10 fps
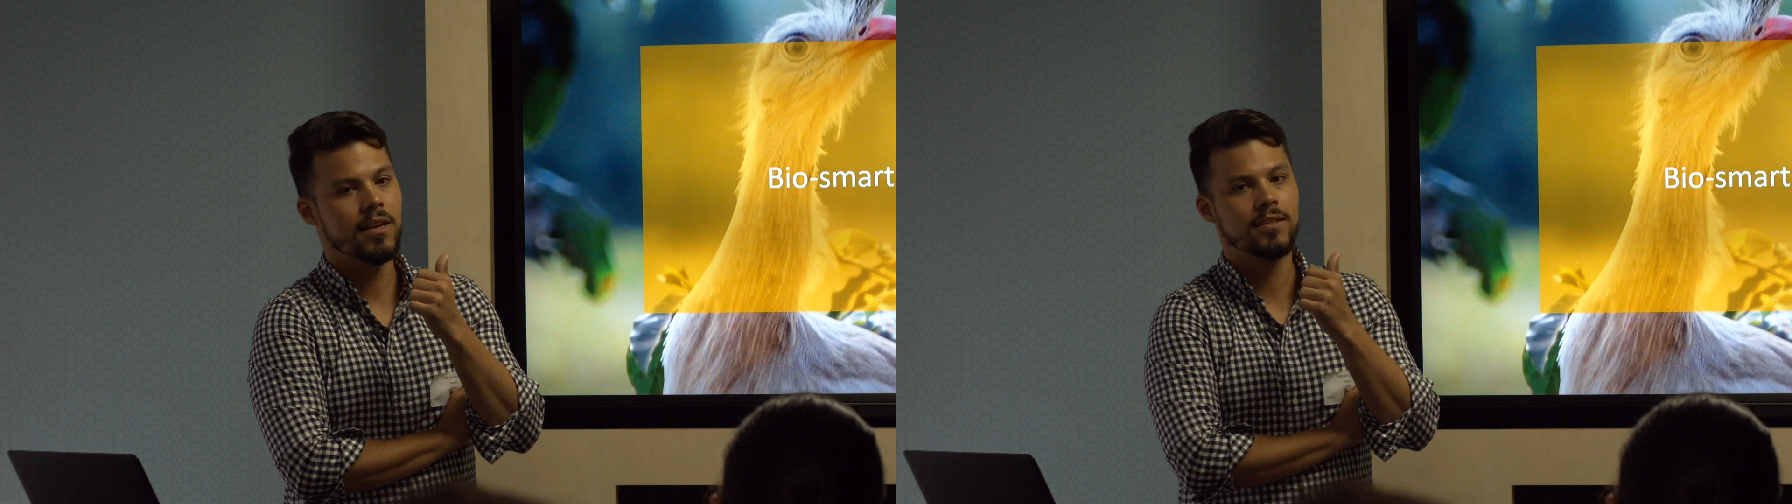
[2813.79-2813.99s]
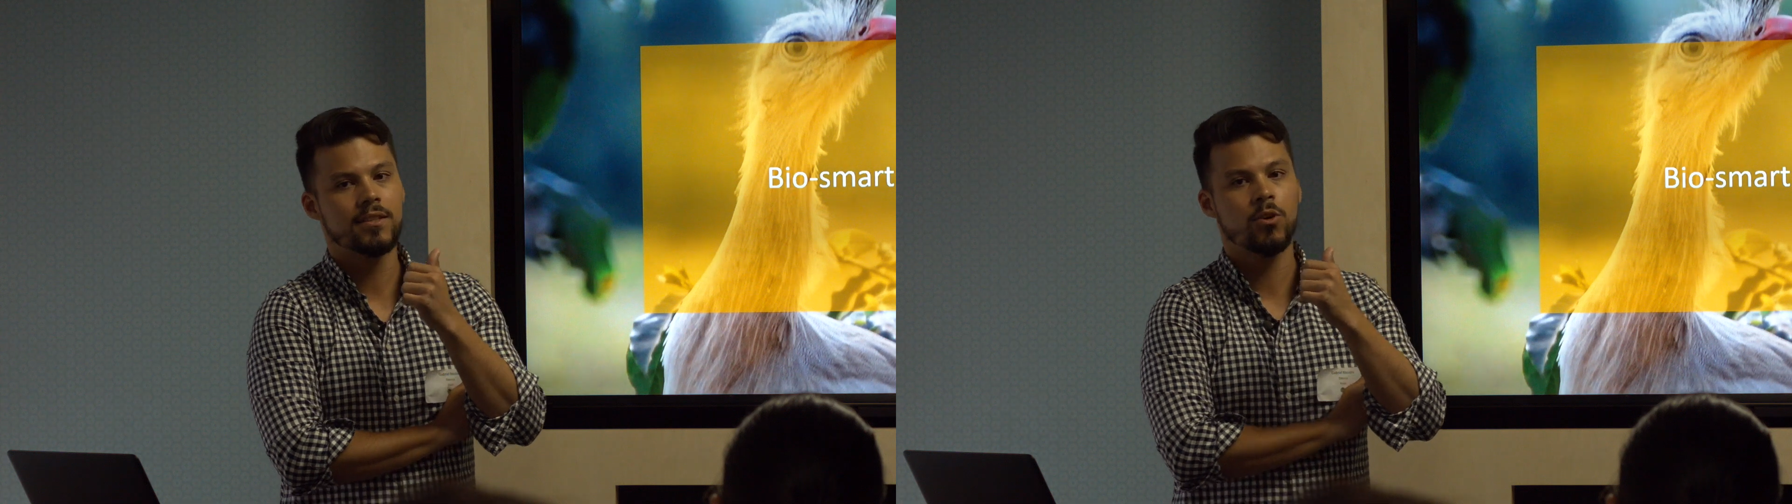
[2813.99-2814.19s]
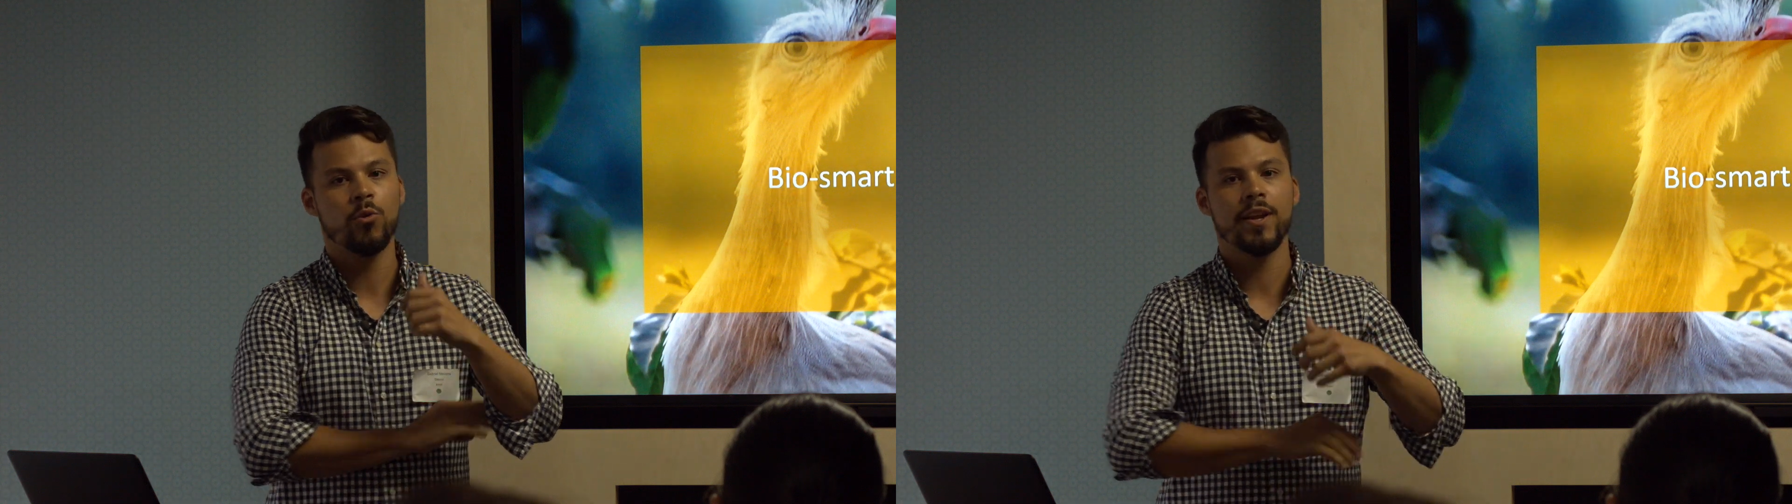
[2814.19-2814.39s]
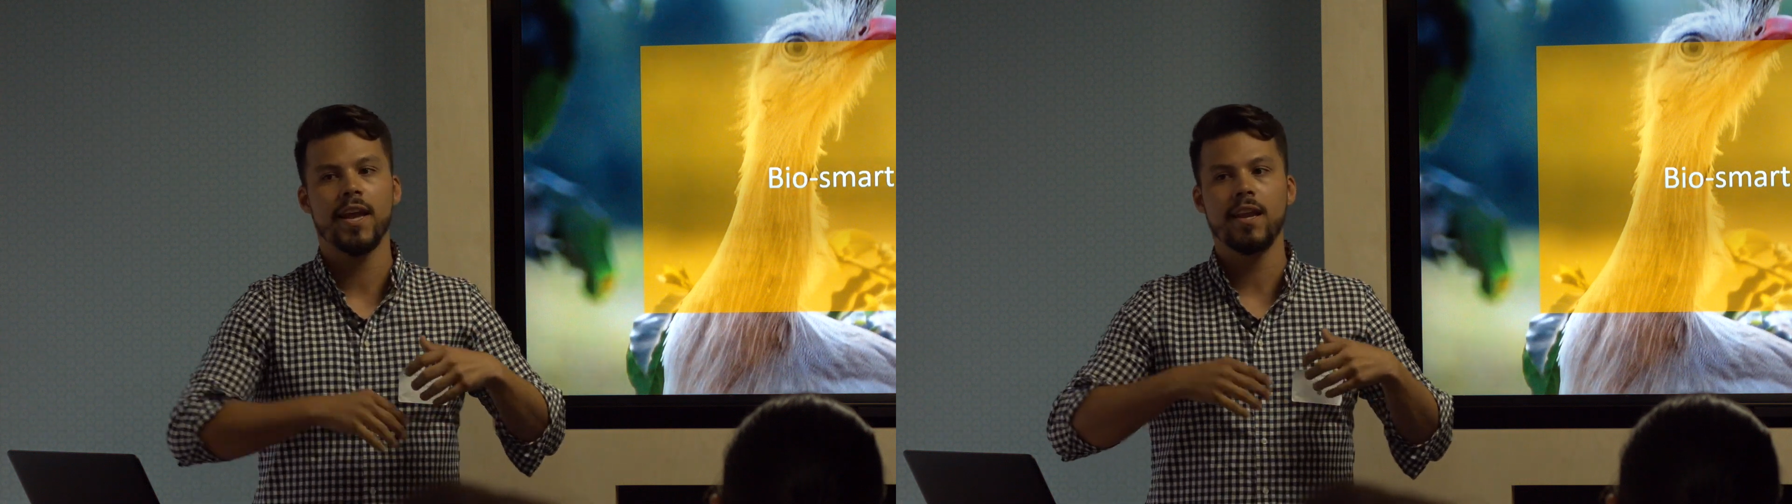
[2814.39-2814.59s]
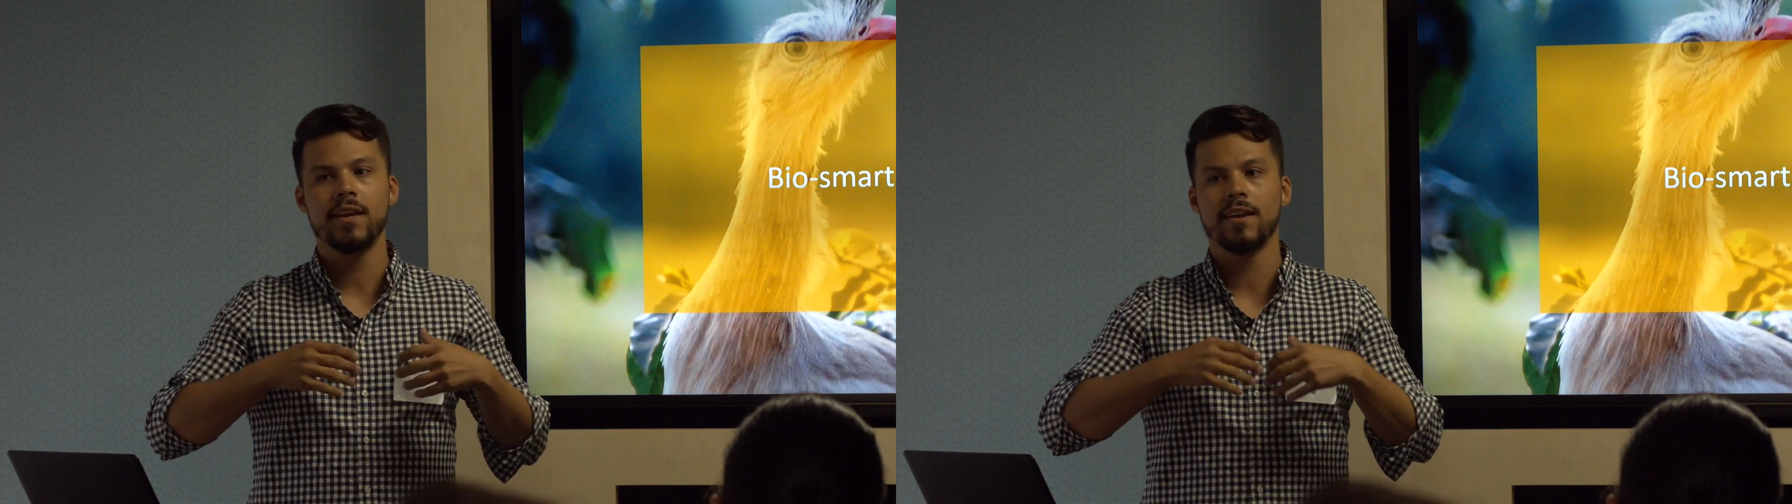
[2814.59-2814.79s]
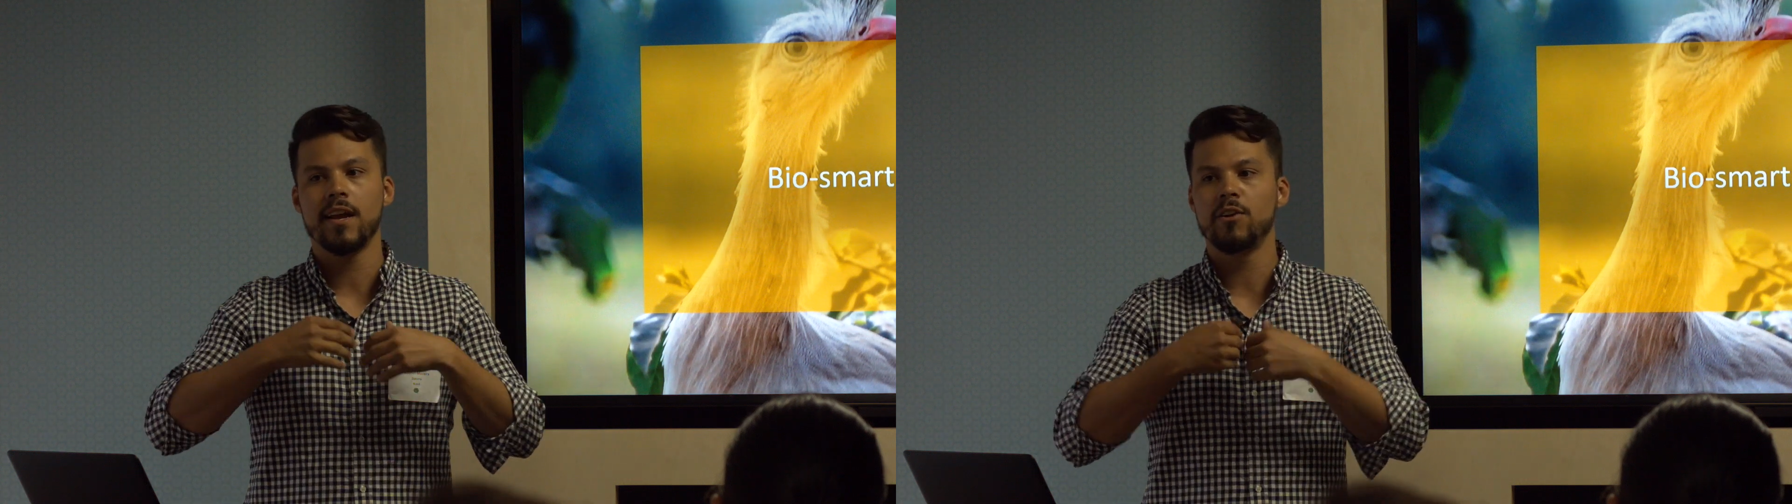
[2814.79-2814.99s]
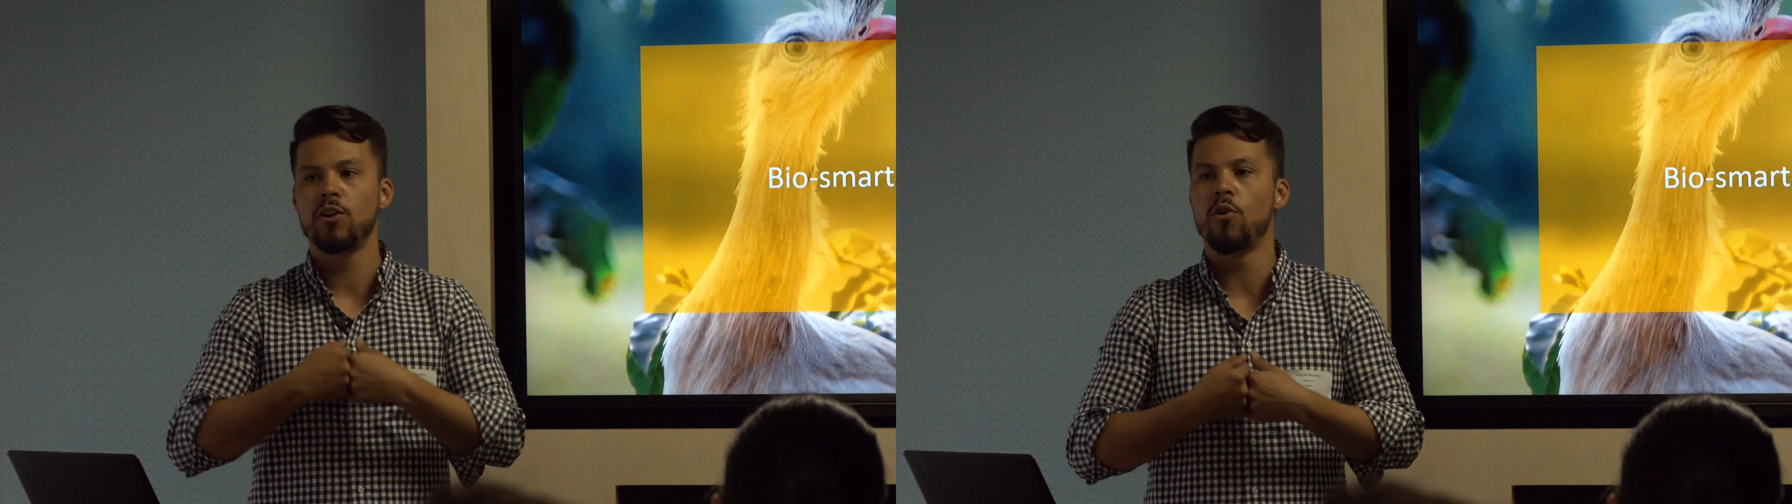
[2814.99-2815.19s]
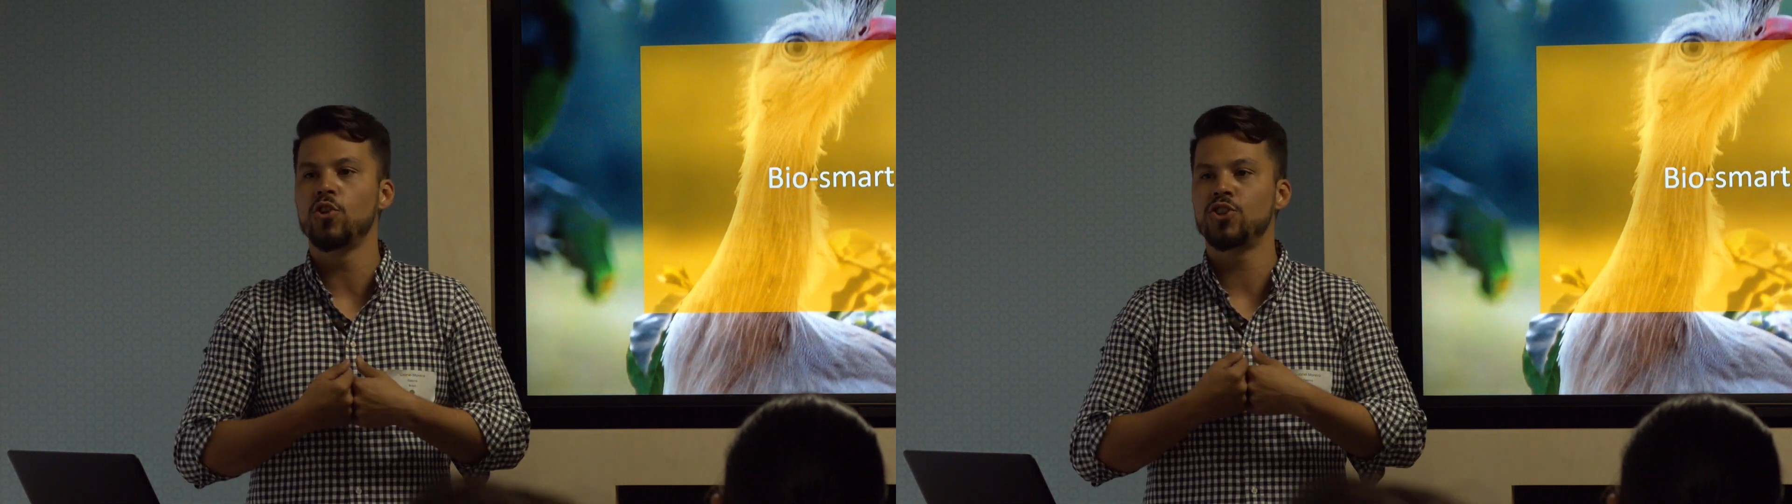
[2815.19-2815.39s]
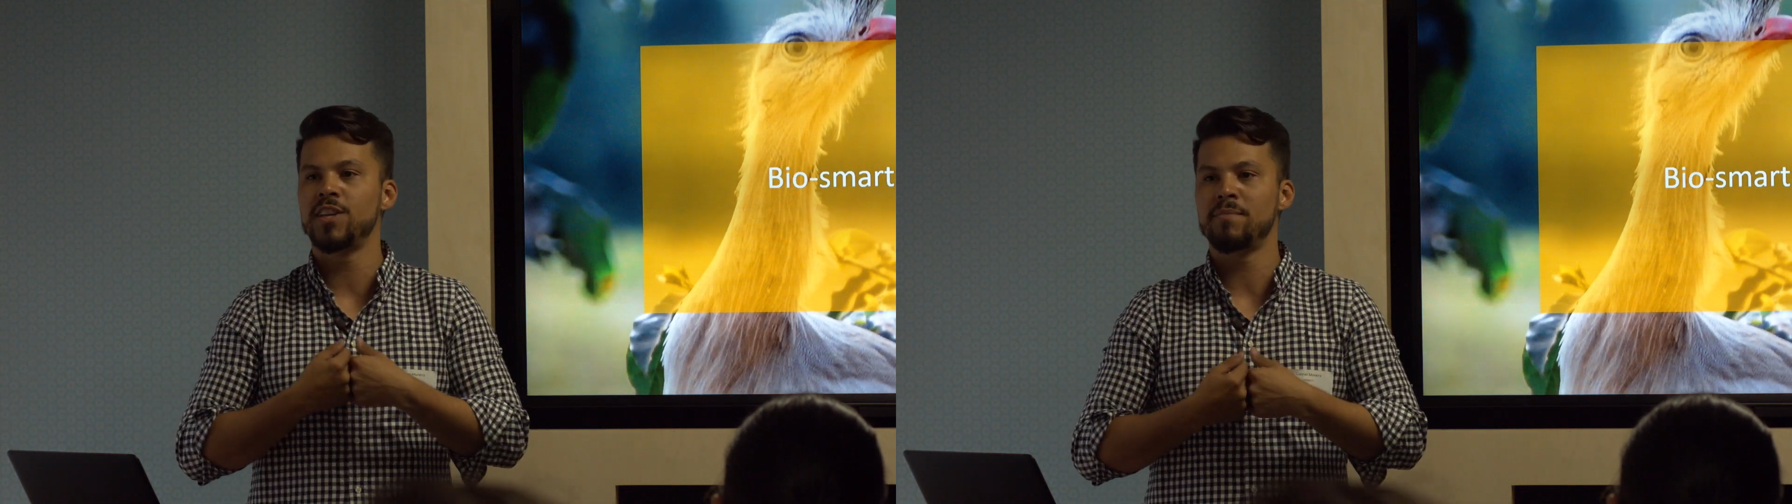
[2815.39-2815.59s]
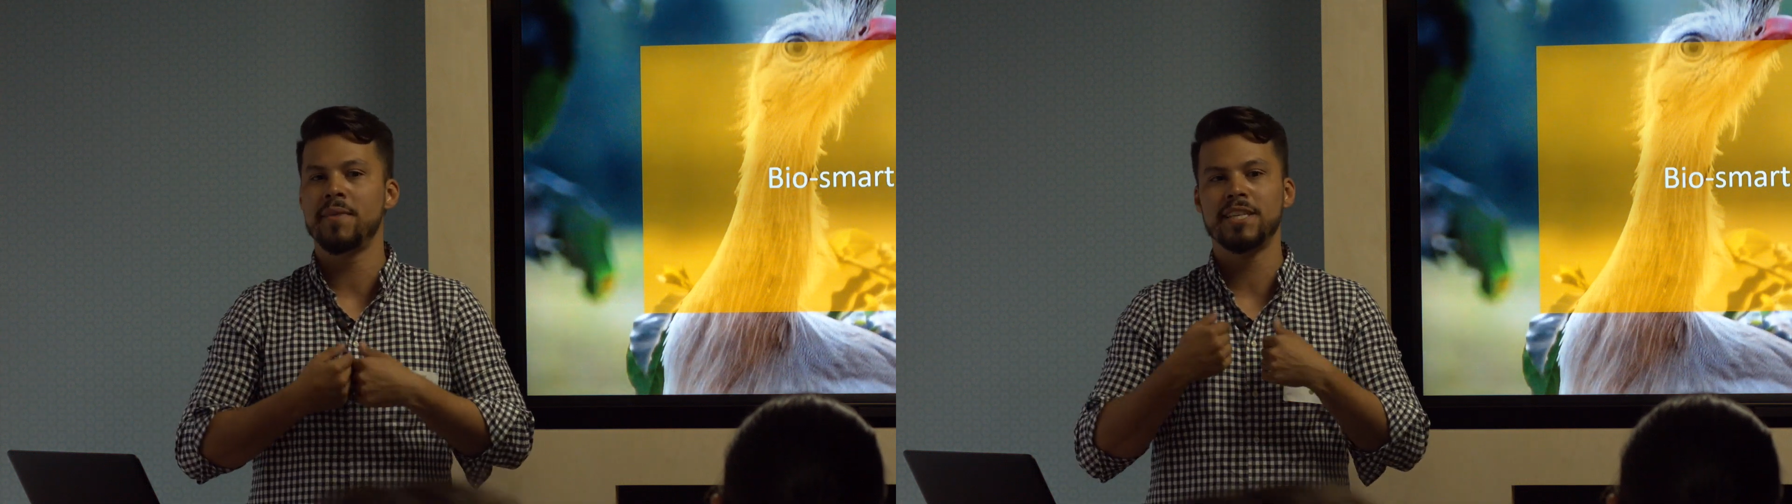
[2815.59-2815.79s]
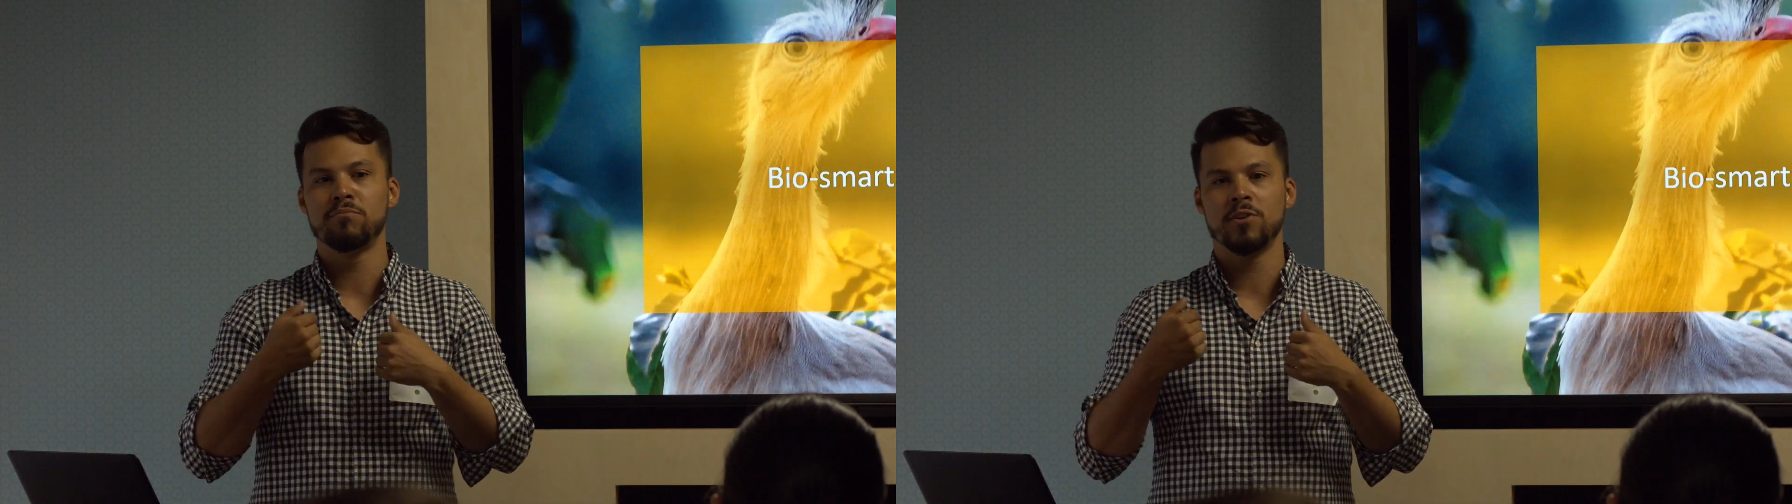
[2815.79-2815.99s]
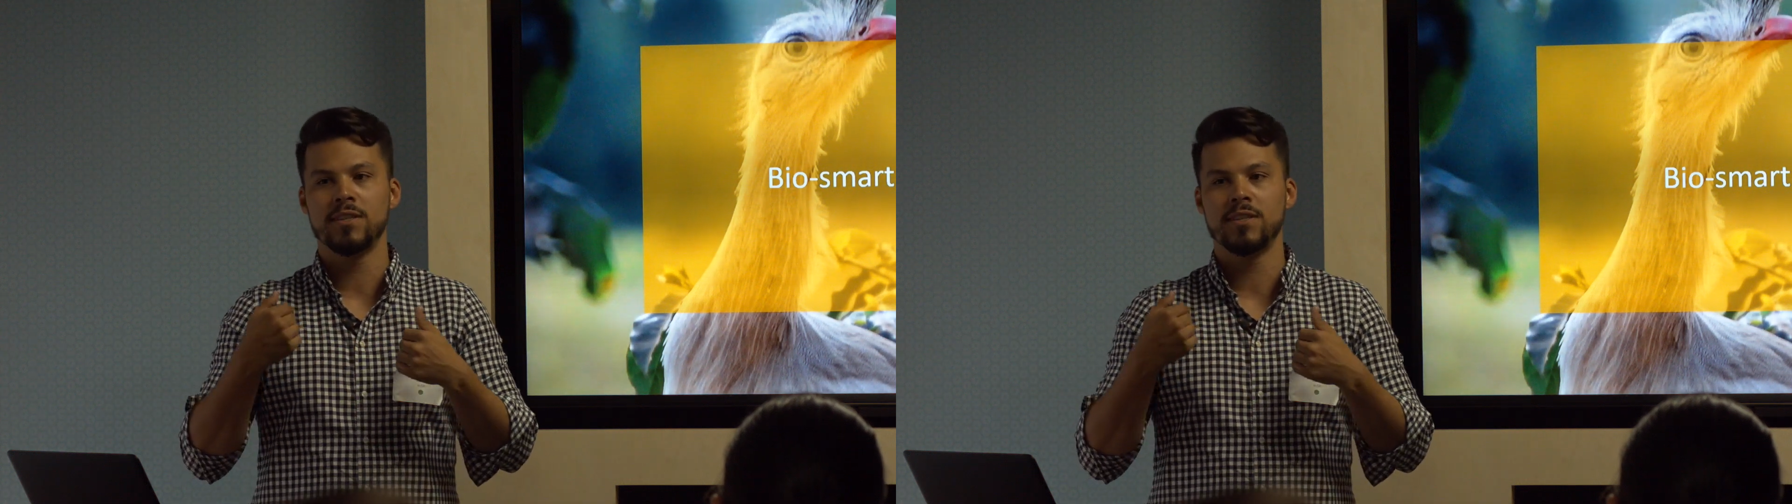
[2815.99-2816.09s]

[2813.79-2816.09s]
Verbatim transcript: is creating an agriculture that makes more